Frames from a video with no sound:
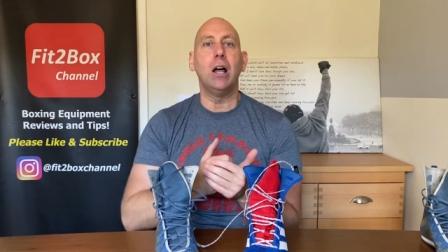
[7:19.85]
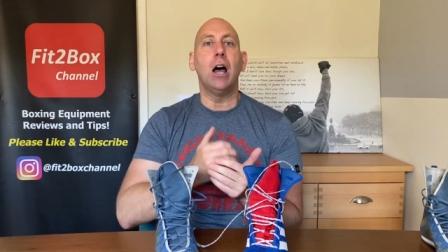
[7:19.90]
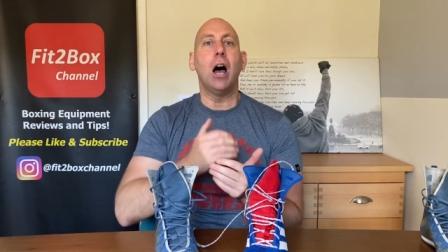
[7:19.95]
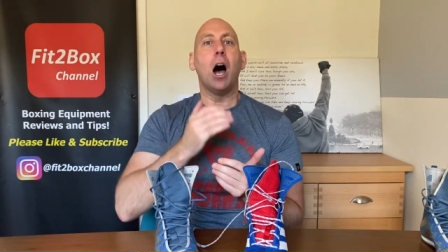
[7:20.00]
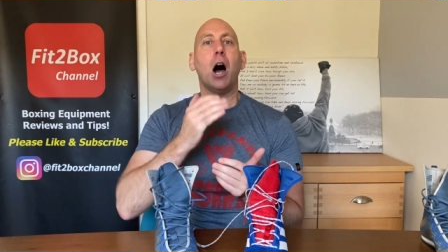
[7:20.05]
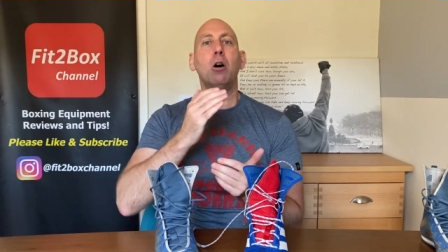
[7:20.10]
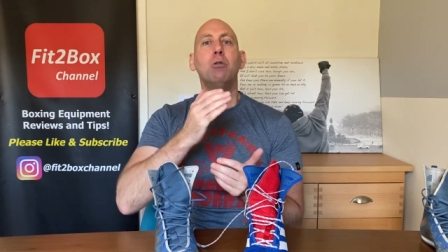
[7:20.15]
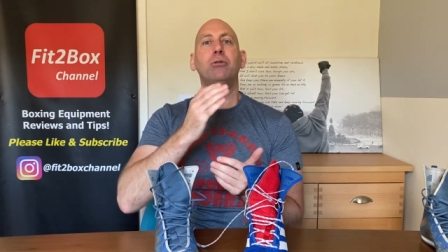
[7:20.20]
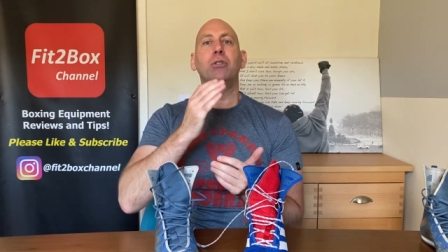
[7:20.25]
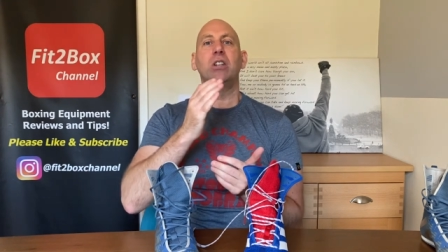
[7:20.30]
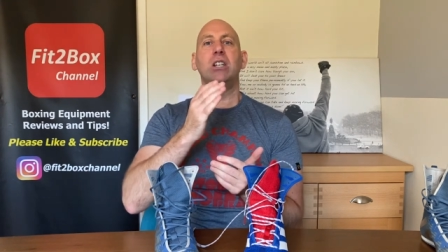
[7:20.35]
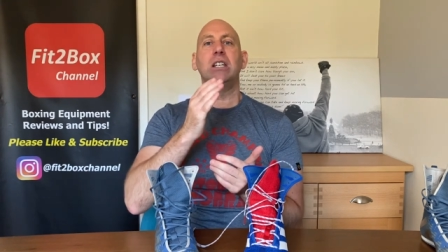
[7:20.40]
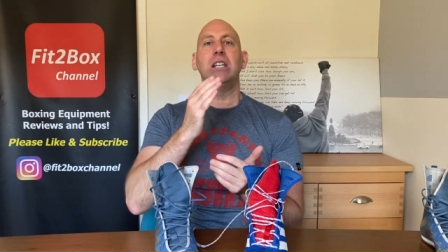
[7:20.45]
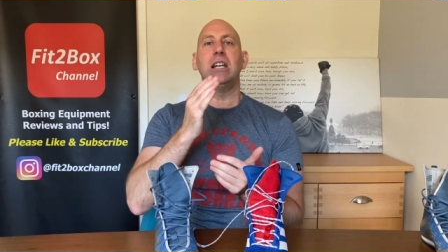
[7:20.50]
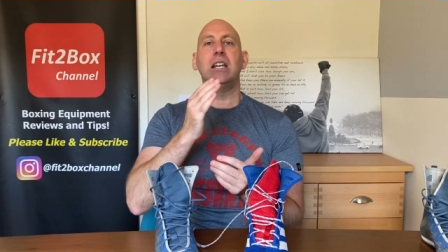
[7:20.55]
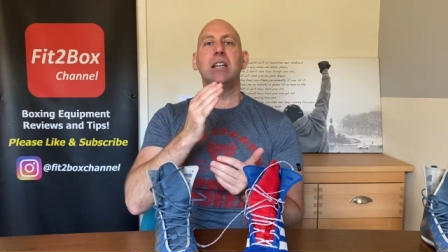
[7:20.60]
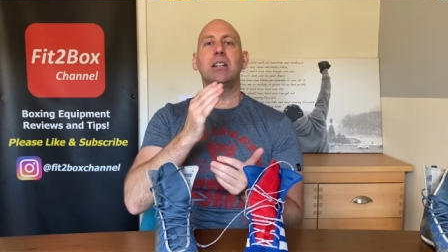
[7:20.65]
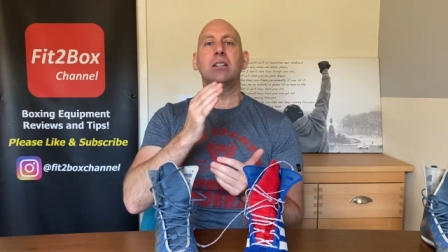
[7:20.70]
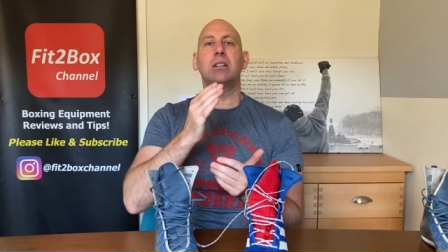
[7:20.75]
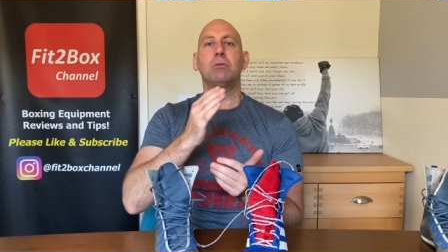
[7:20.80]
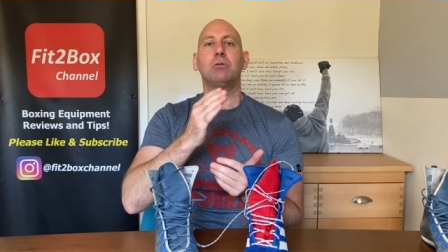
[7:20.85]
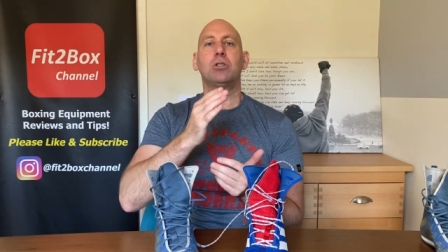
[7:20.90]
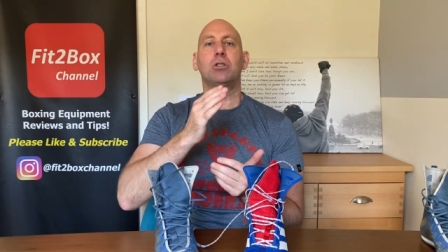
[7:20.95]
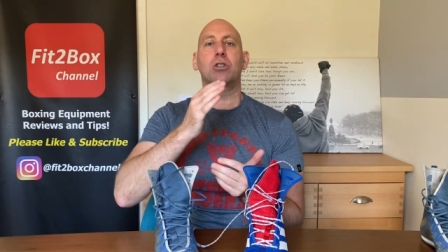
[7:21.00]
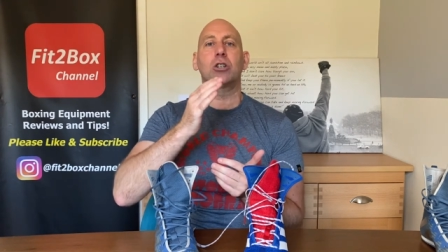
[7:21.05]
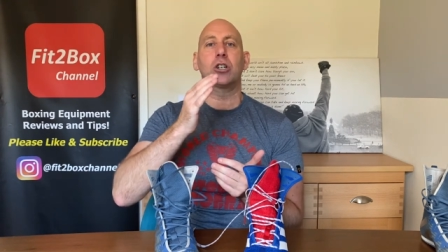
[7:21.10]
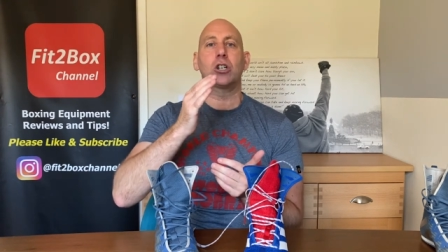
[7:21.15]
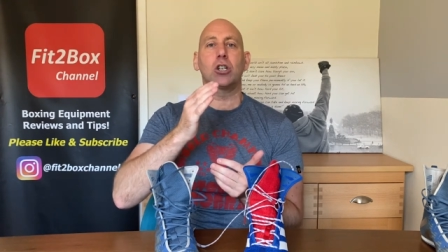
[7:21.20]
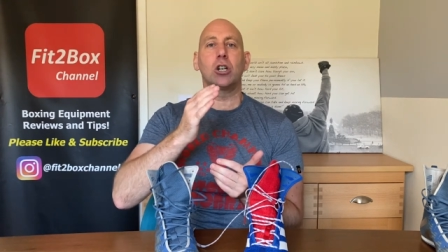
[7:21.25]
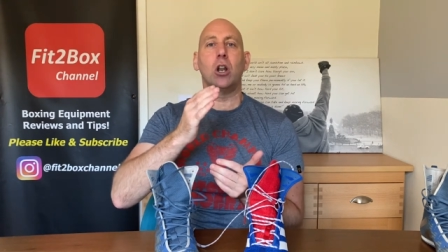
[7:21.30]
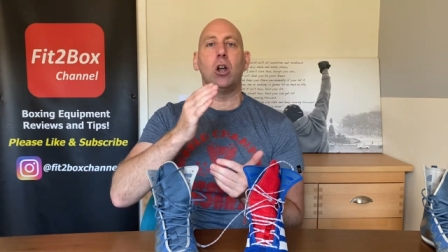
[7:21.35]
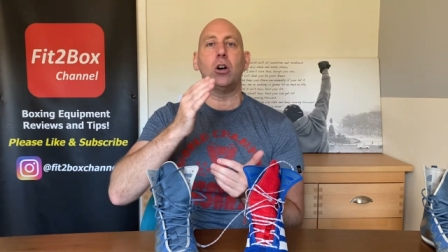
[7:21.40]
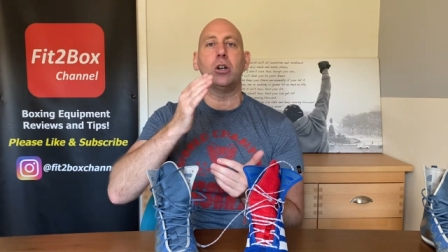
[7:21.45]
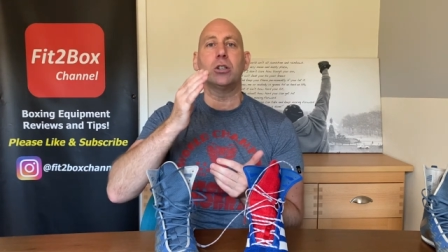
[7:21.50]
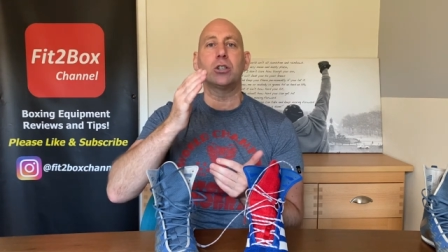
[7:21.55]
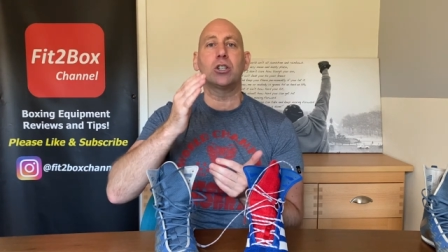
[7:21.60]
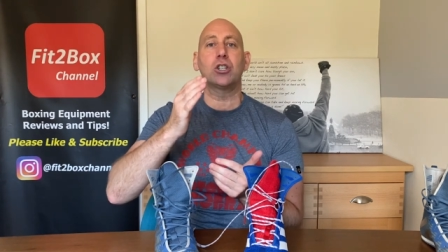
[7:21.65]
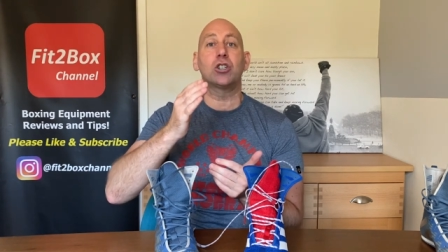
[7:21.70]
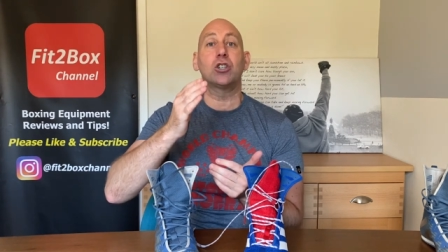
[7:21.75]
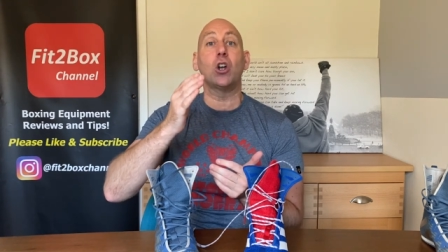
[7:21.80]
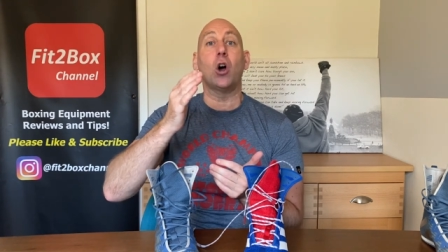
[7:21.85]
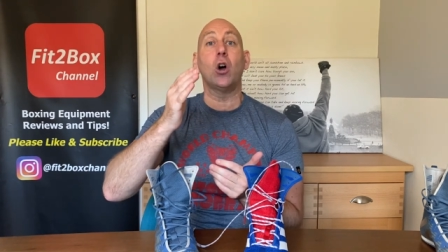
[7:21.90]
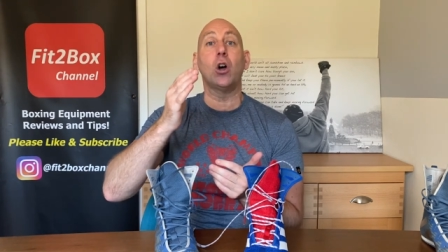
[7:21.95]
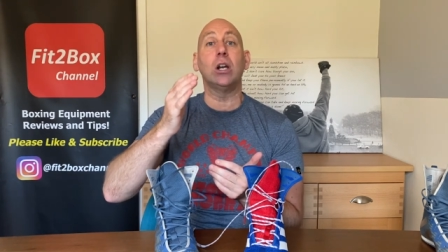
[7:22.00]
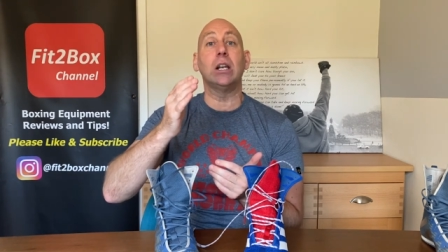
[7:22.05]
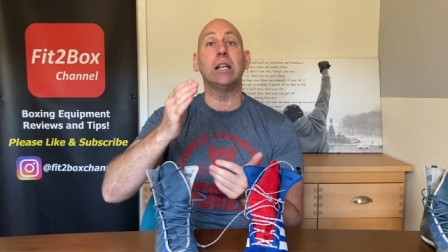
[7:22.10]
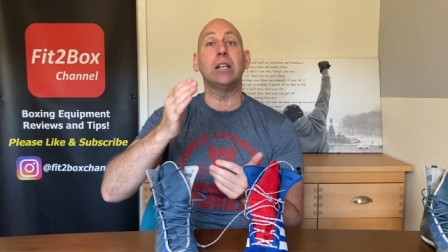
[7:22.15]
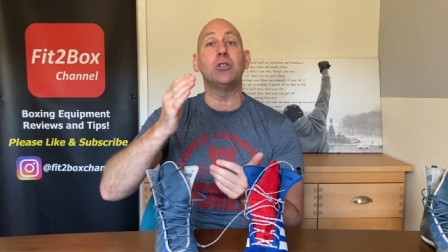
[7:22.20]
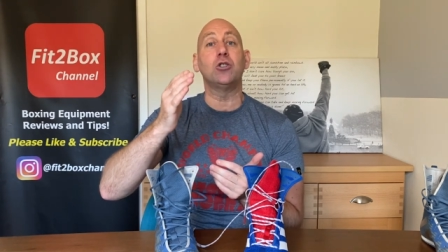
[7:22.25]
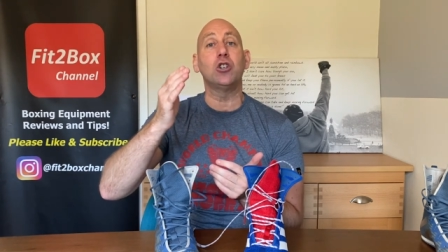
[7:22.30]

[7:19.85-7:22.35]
Over the years, there's just slight styling